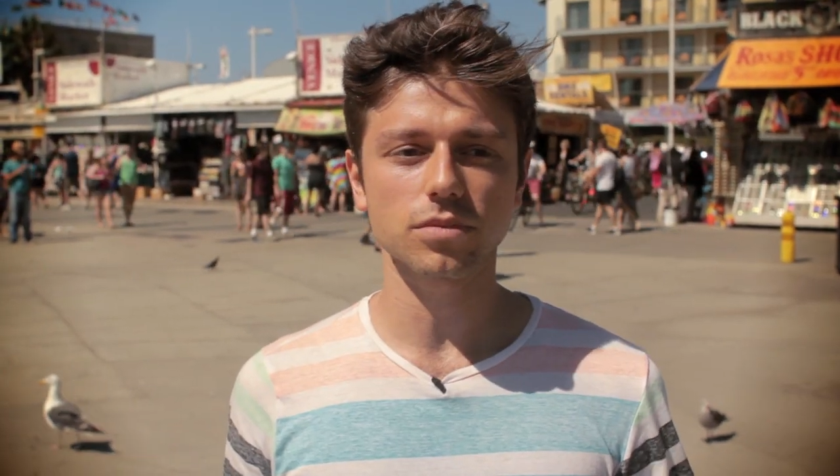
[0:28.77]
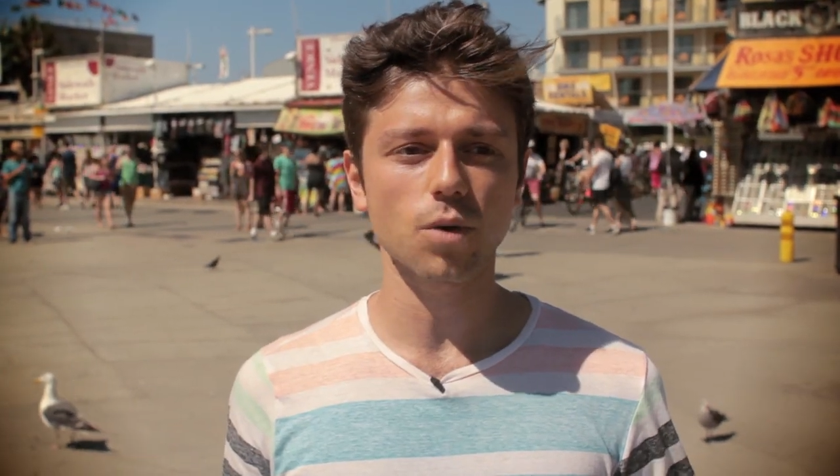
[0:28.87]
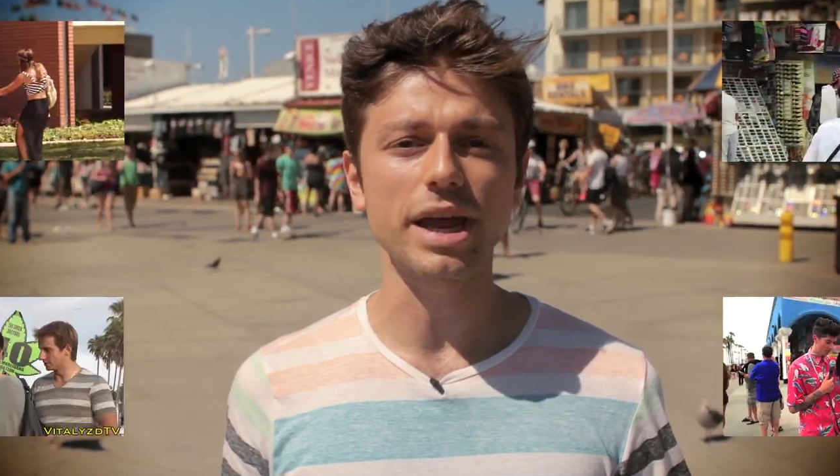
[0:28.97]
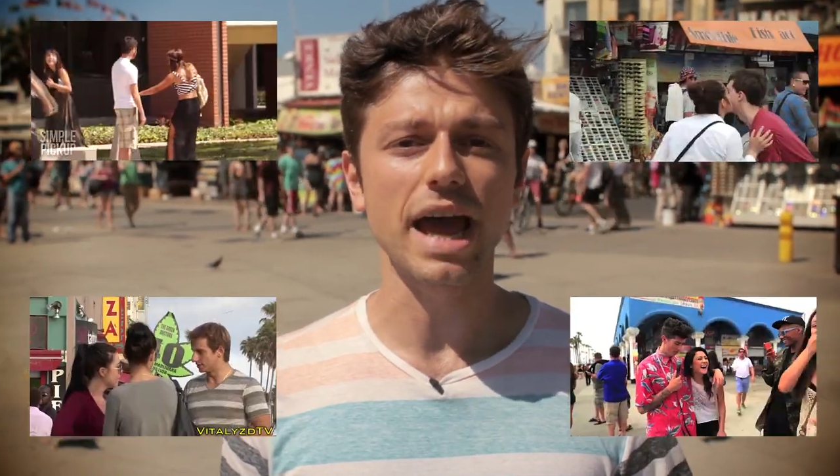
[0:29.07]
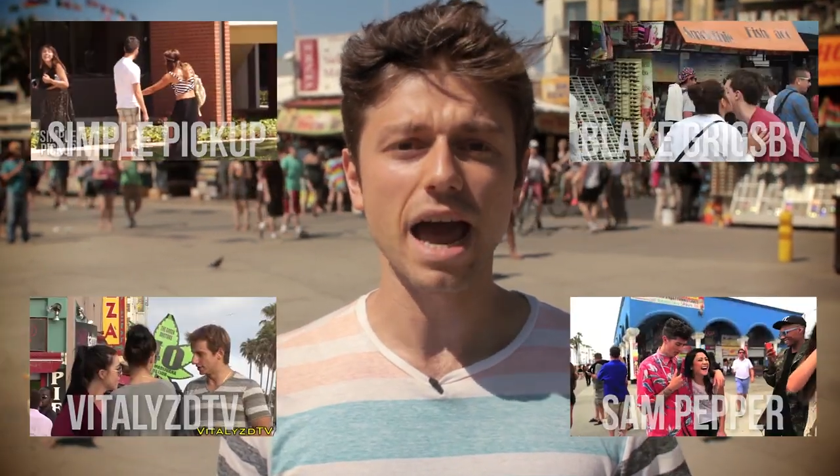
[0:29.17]
Oh
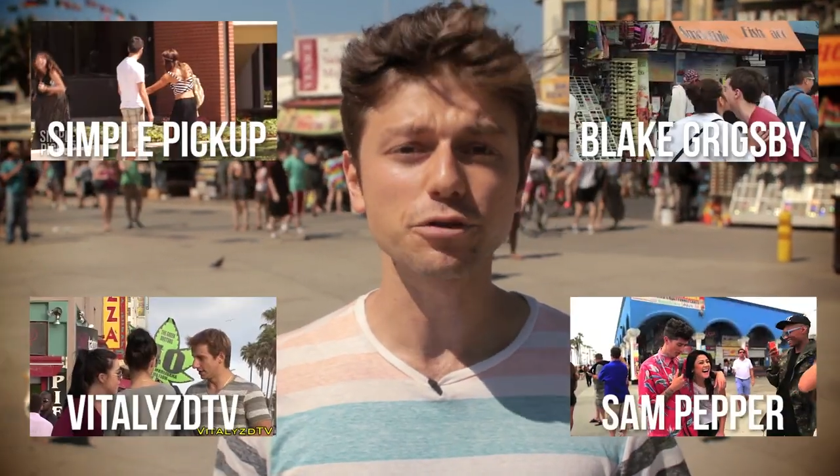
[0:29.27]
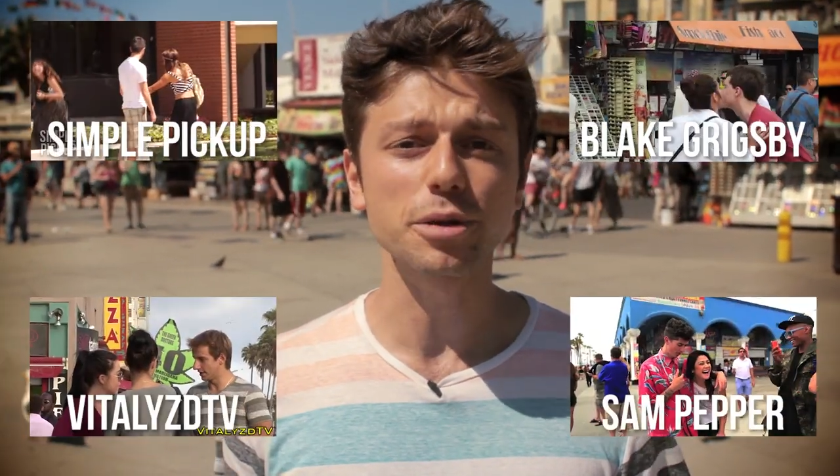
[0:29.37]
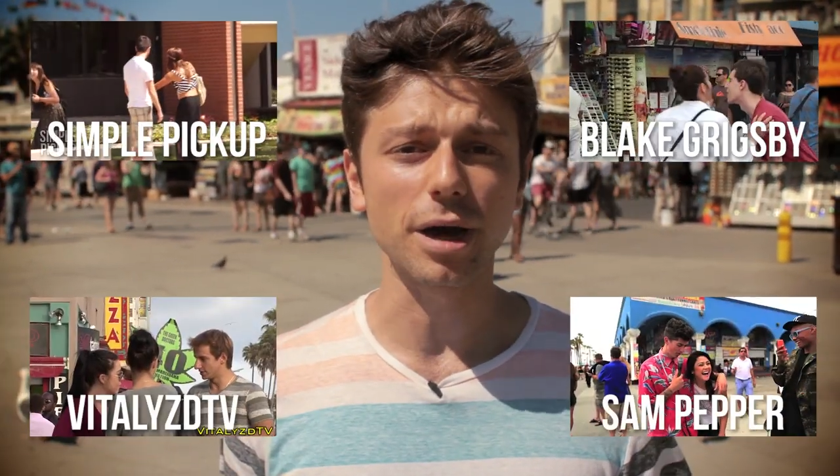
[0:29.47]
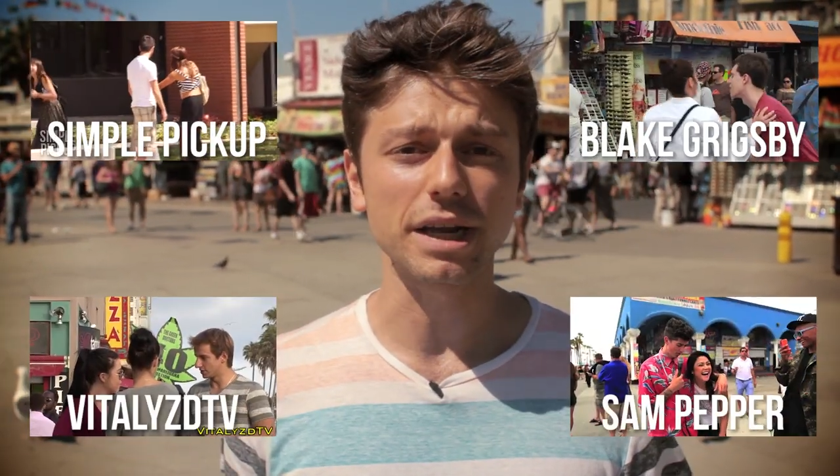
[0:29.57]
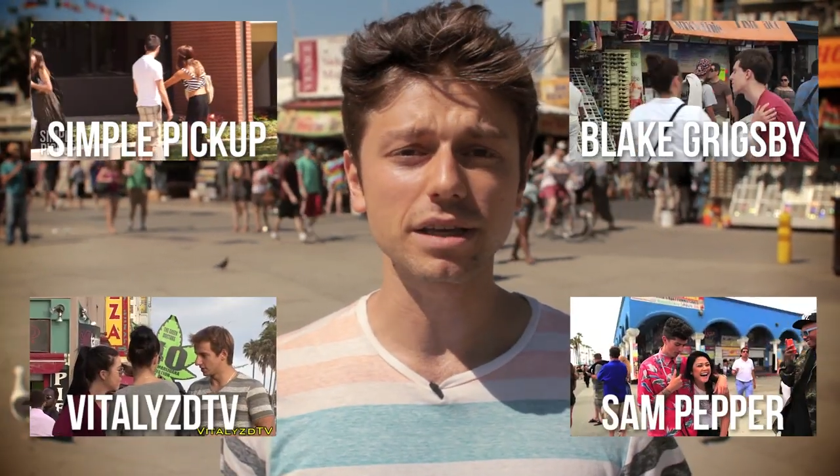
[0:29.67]
wait,
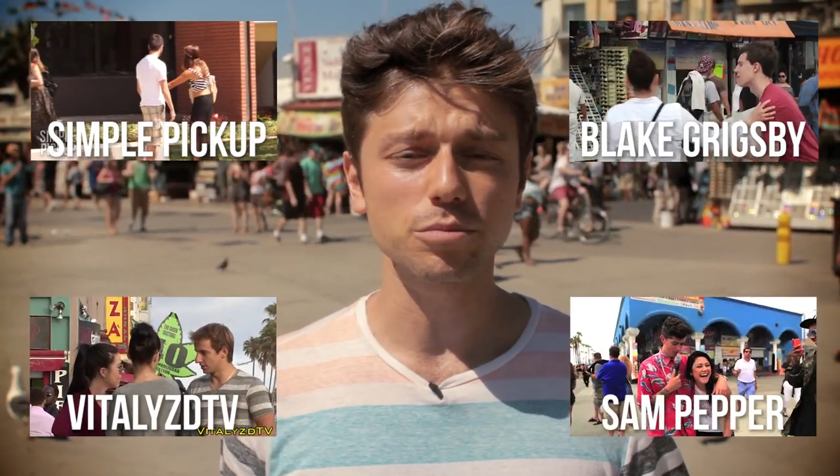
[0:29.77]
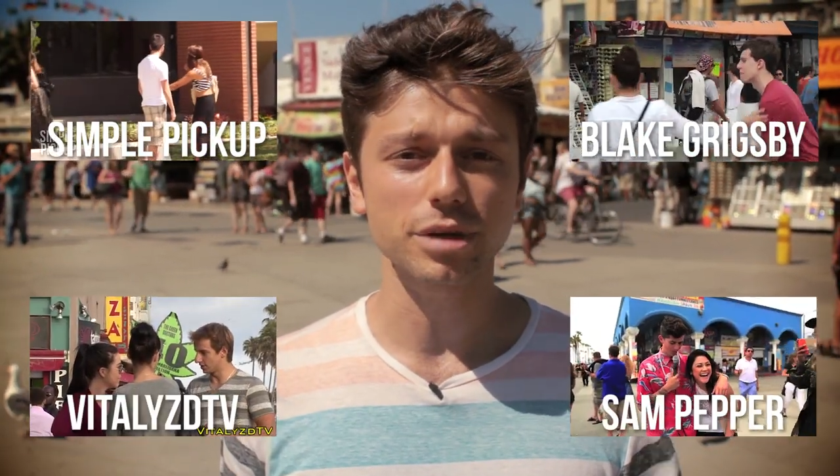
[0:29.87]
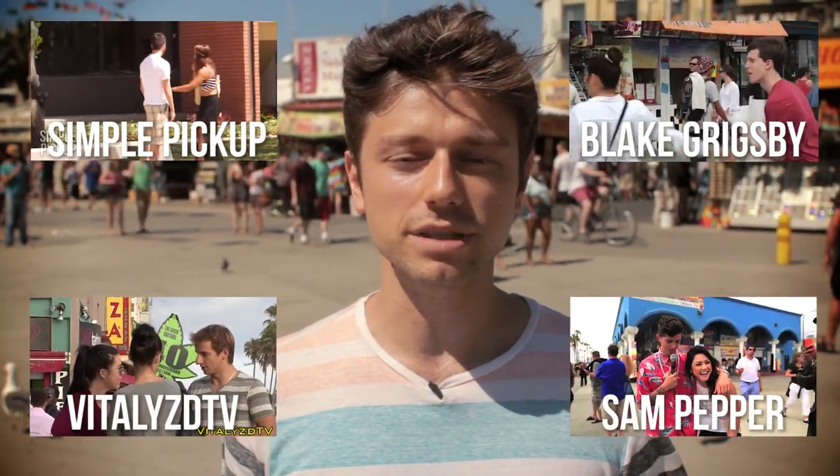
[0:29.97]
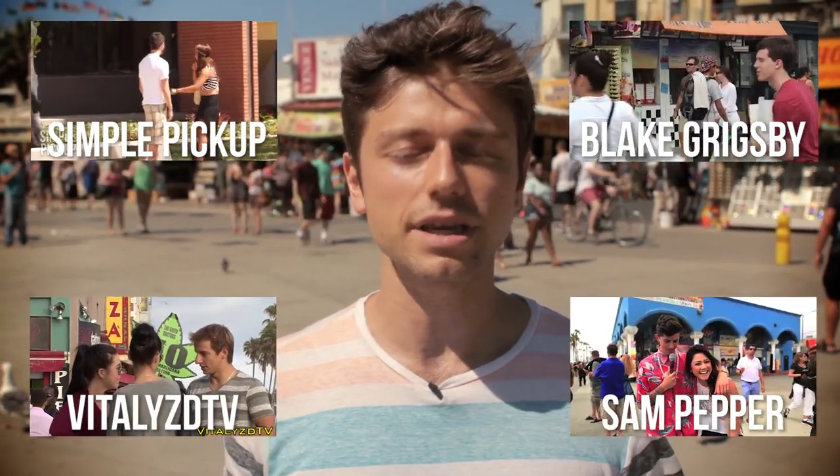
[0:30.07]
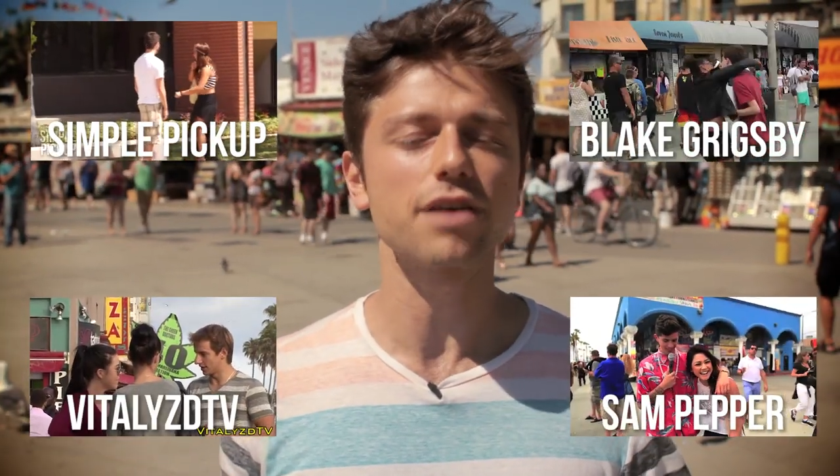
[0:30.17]
everybody,
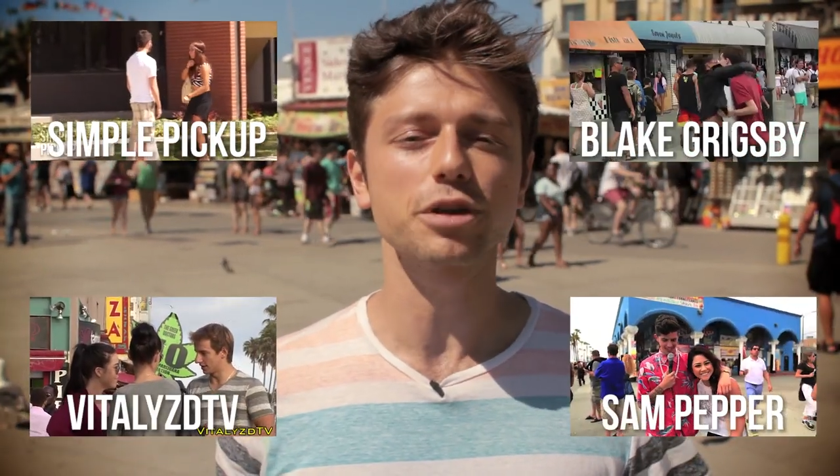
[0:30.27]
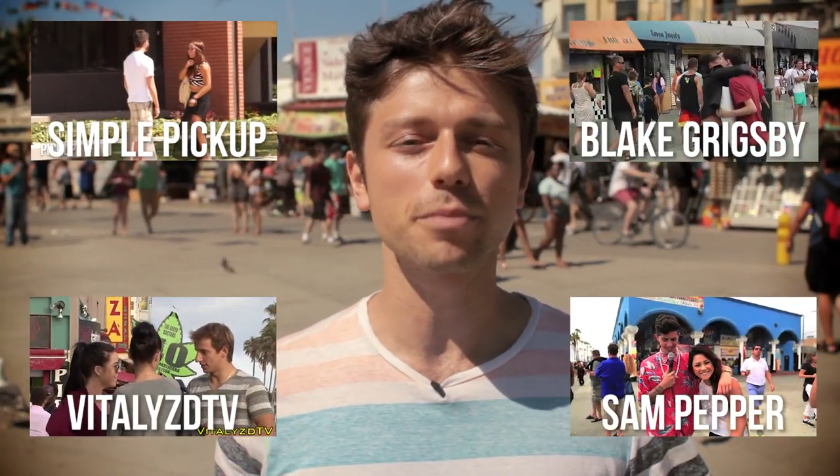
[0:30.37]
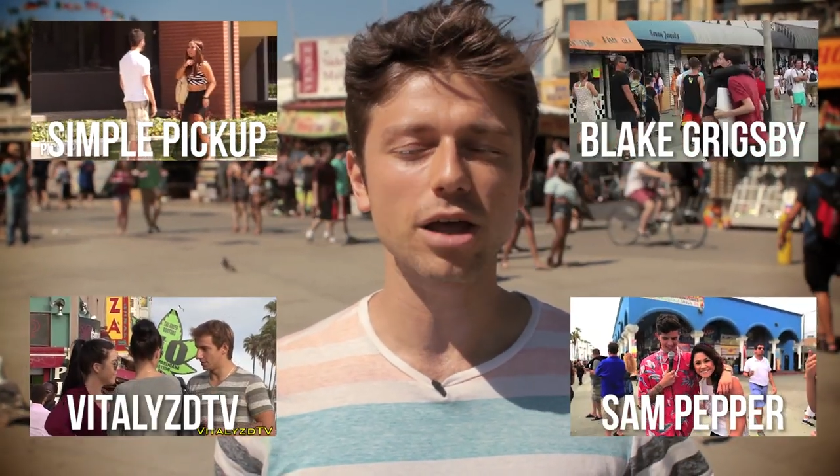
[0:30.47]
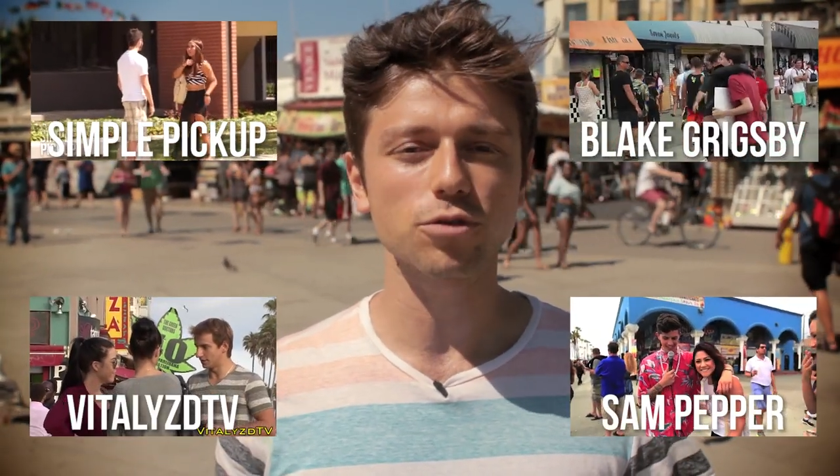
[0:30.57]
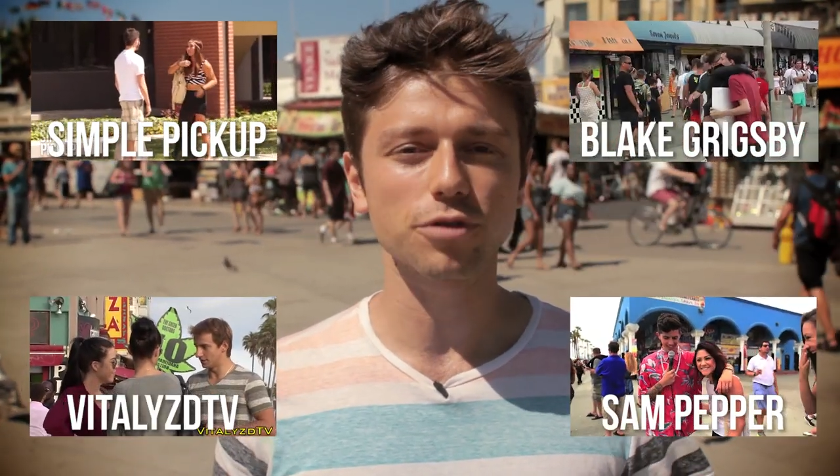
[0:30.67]
because every male